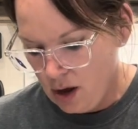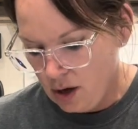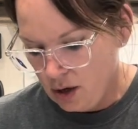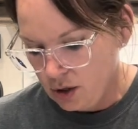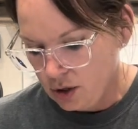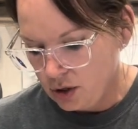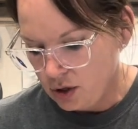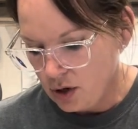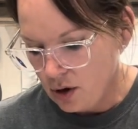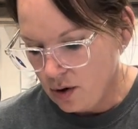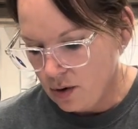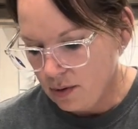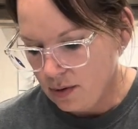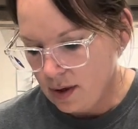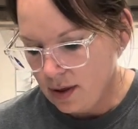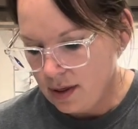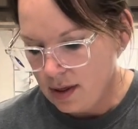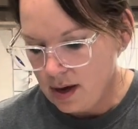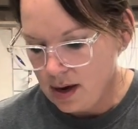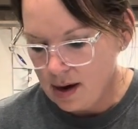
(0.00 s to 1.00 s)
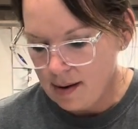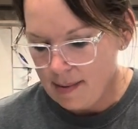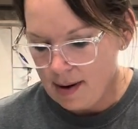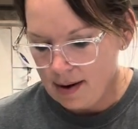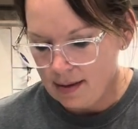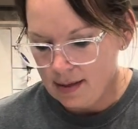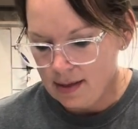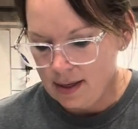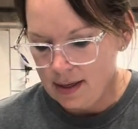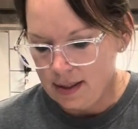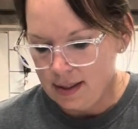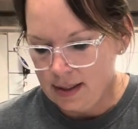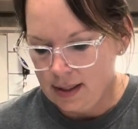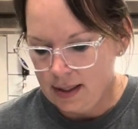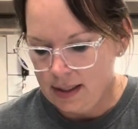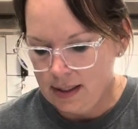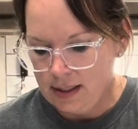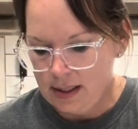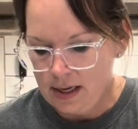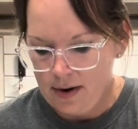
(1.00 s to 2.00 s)
So the thing about this
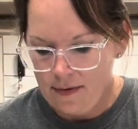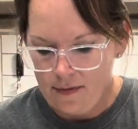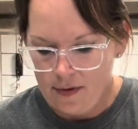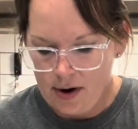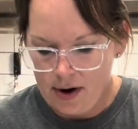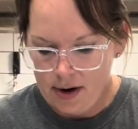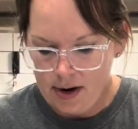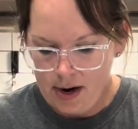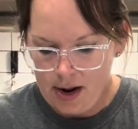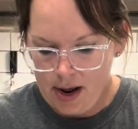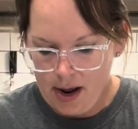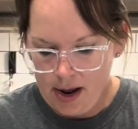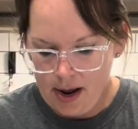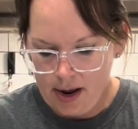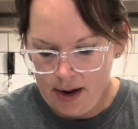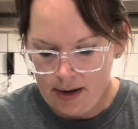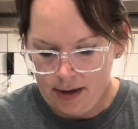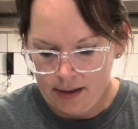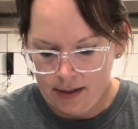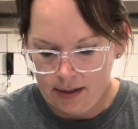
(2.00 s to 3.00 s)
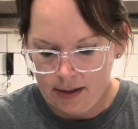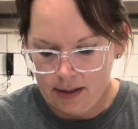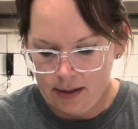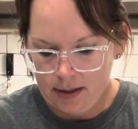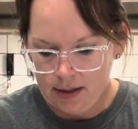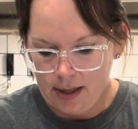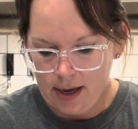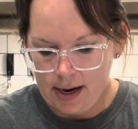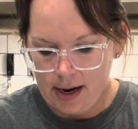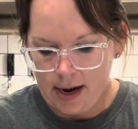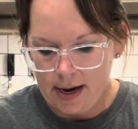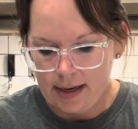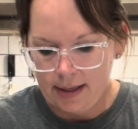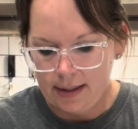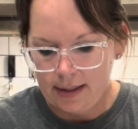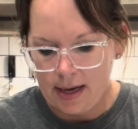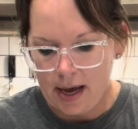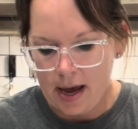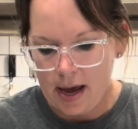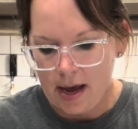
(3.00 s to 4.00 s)
that's different is, like I
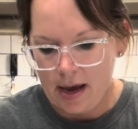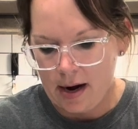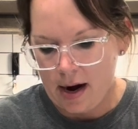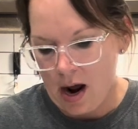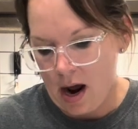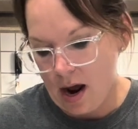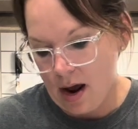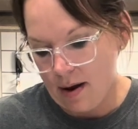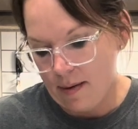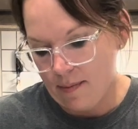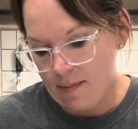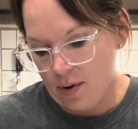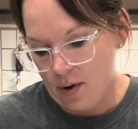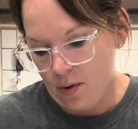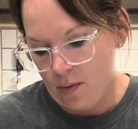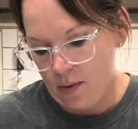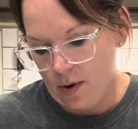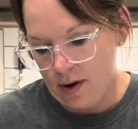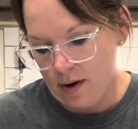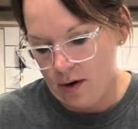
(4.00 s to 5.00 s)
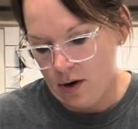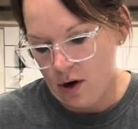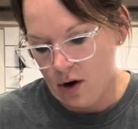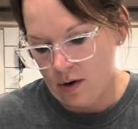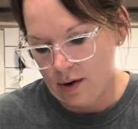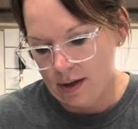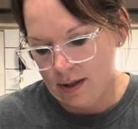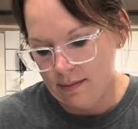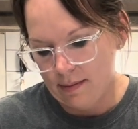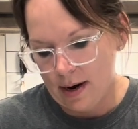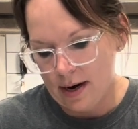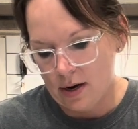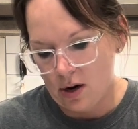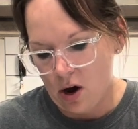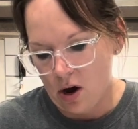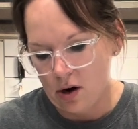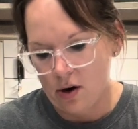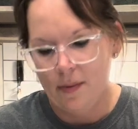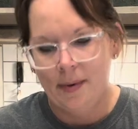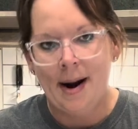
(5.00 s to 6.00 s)
said, I put one, you know, because my
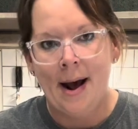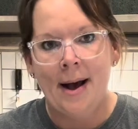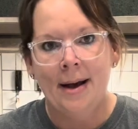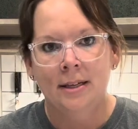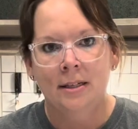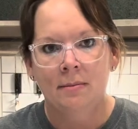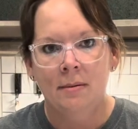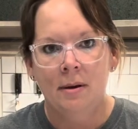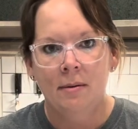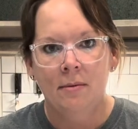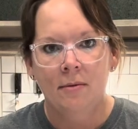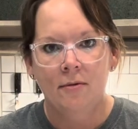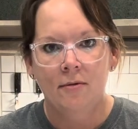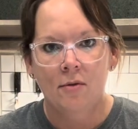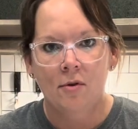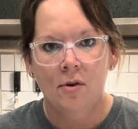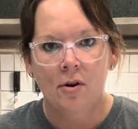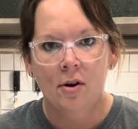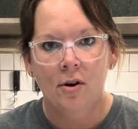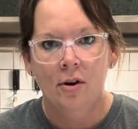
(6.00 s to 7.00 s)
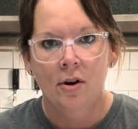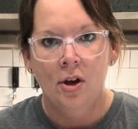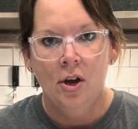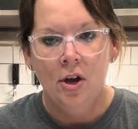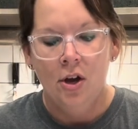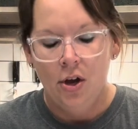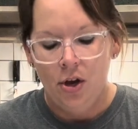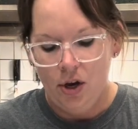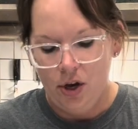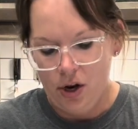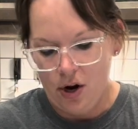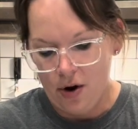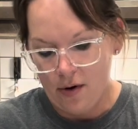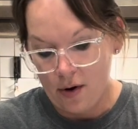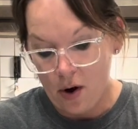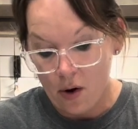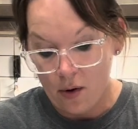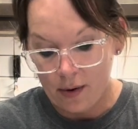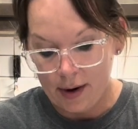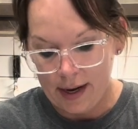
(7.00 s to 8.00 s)
daughter would ask me before, you know,
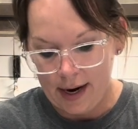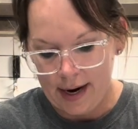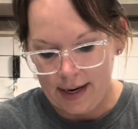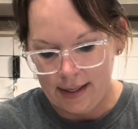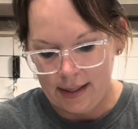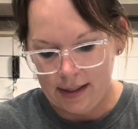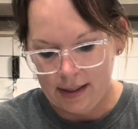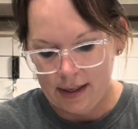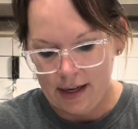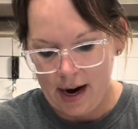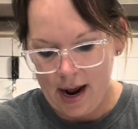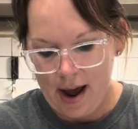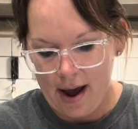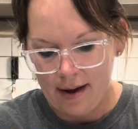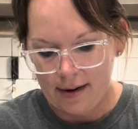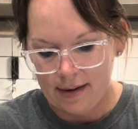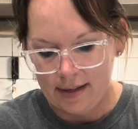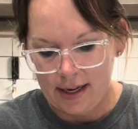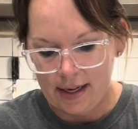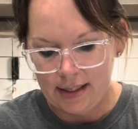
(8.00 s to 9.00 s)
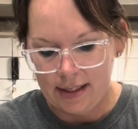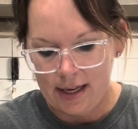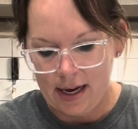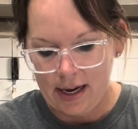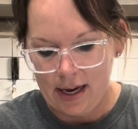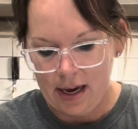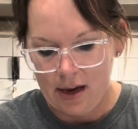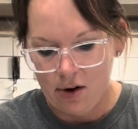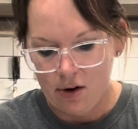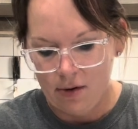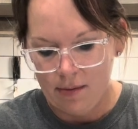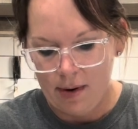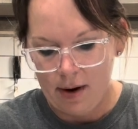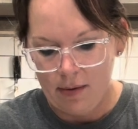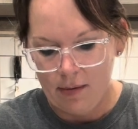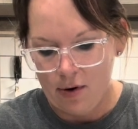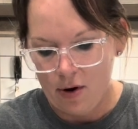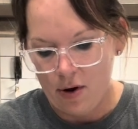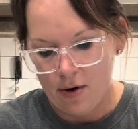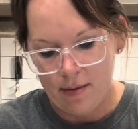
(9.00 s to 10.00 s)
oh, can I test that candle in my
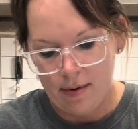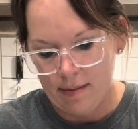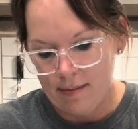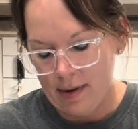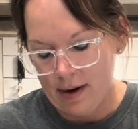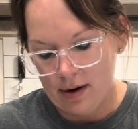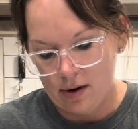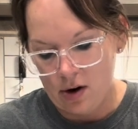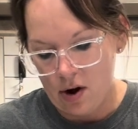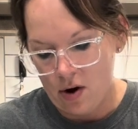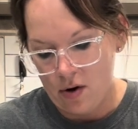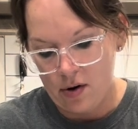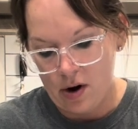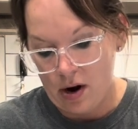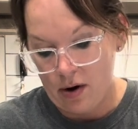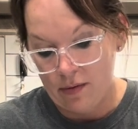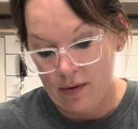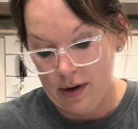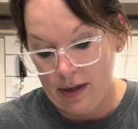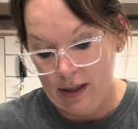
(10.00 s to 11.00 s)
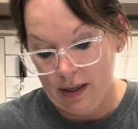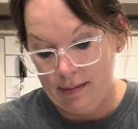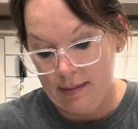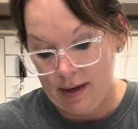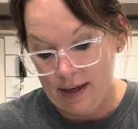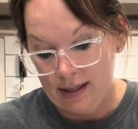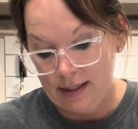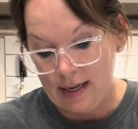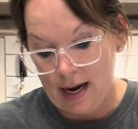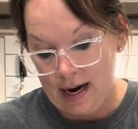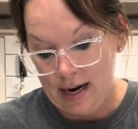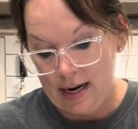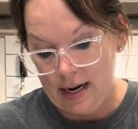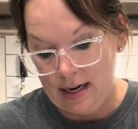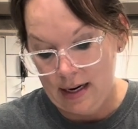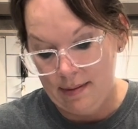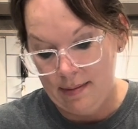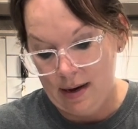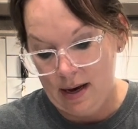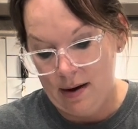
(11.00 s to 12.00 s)
room? And I'm like, no, not really, because I need
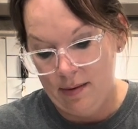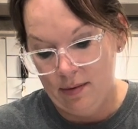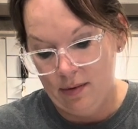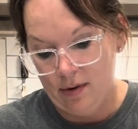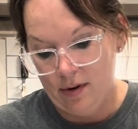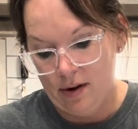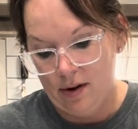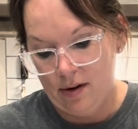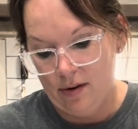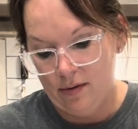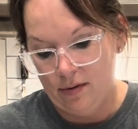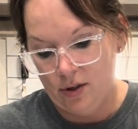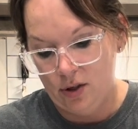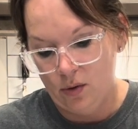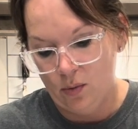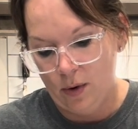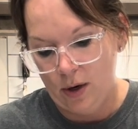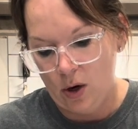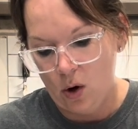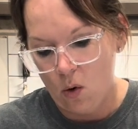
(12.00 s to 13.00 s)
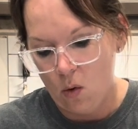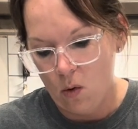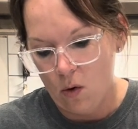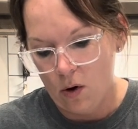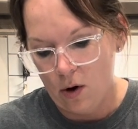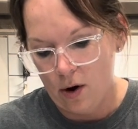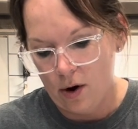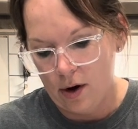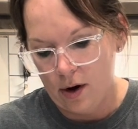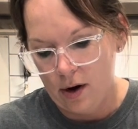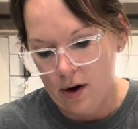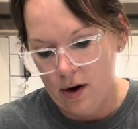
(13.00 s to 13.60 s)
to be able to record,